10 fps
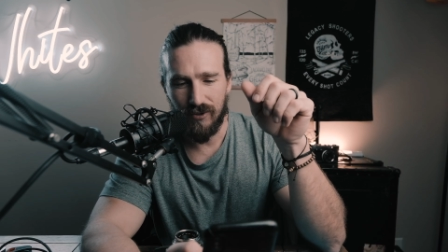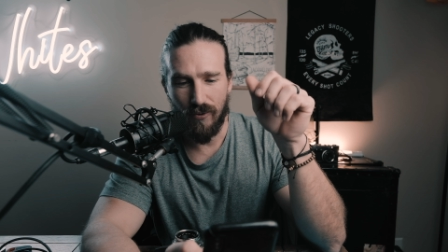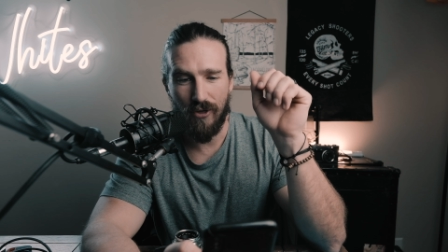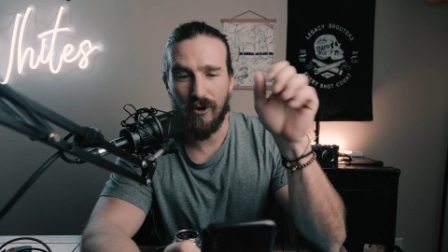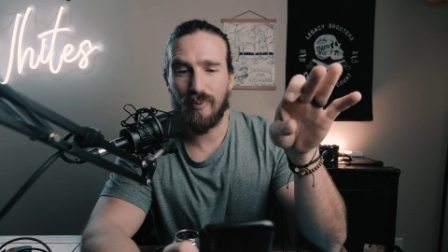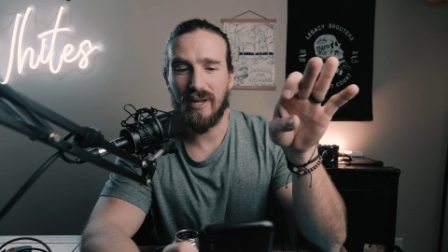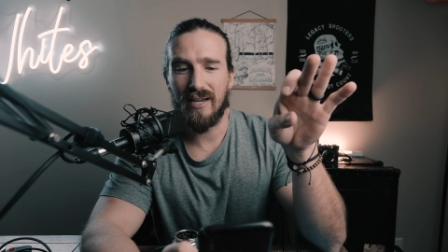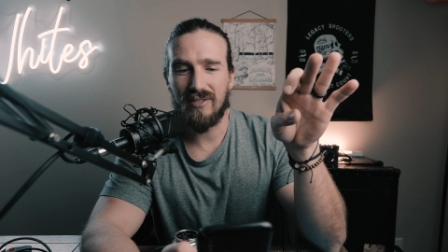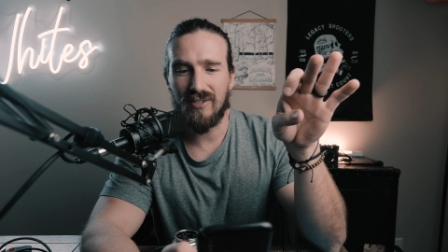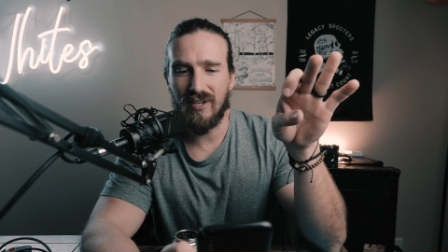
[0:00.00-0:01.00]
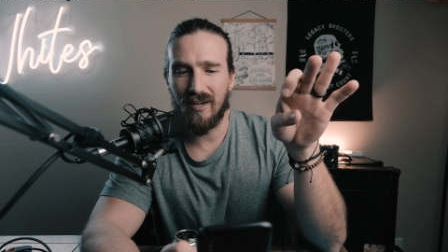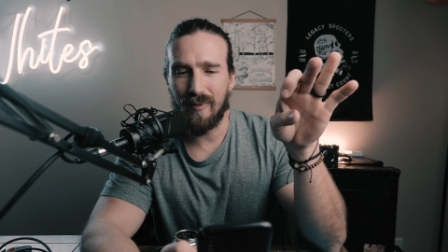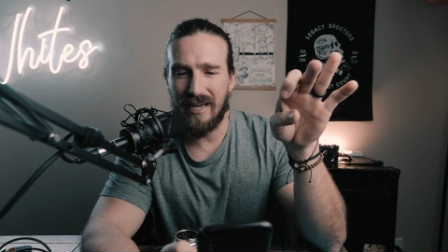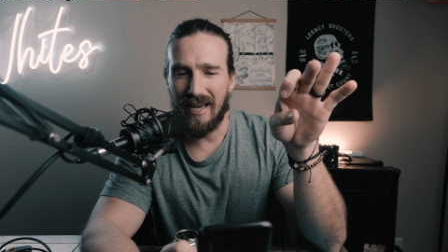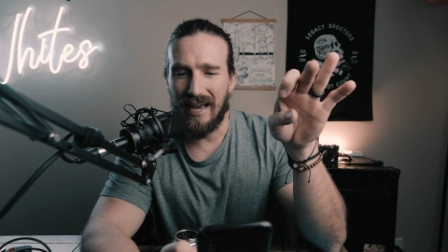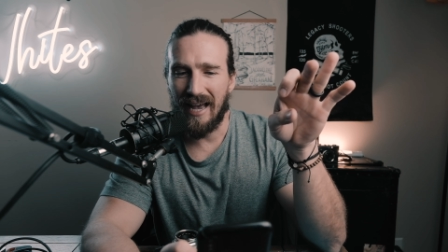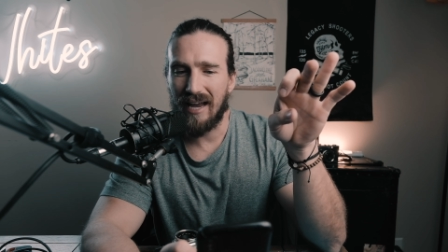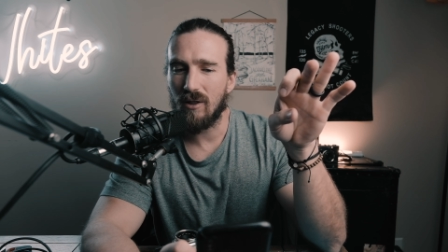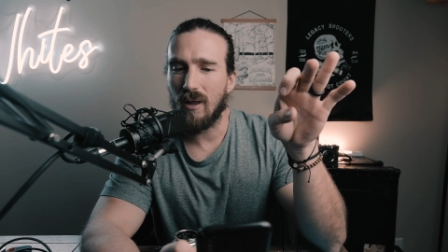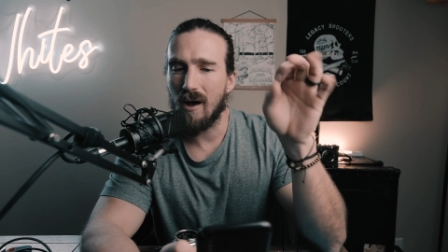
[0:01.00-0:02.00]
So third place is going to be
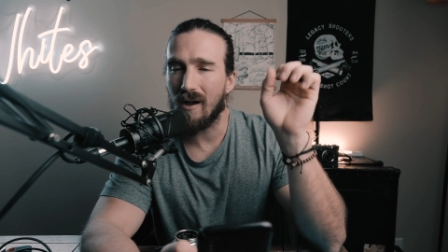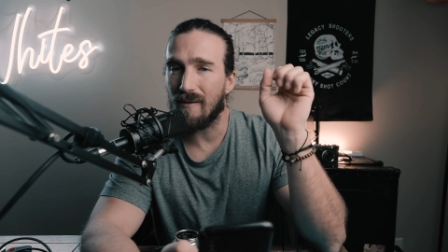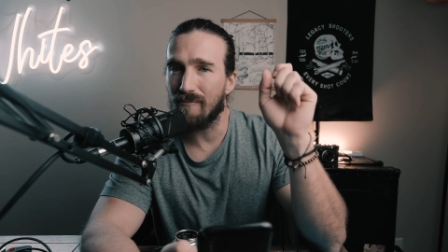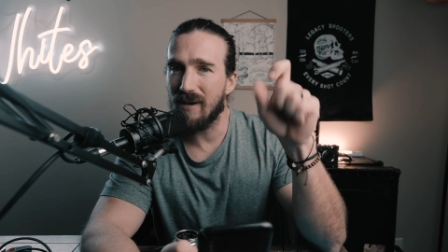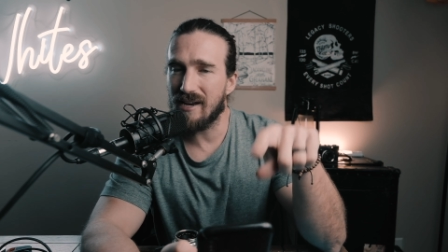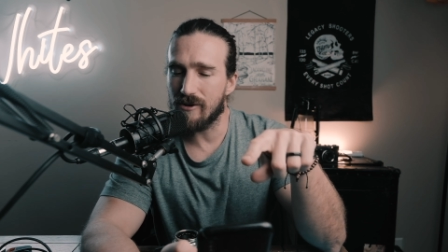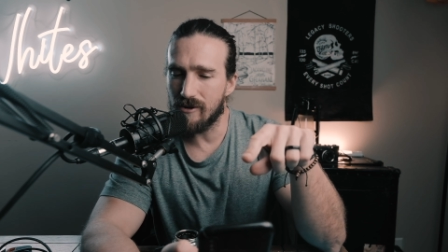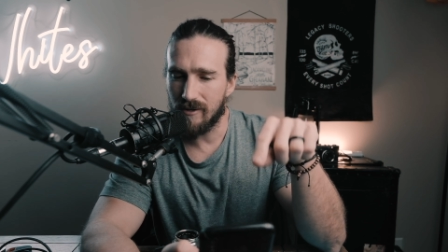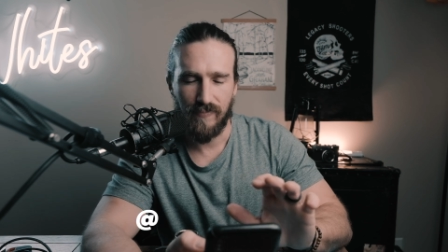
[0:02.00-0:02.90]
Analog Meter.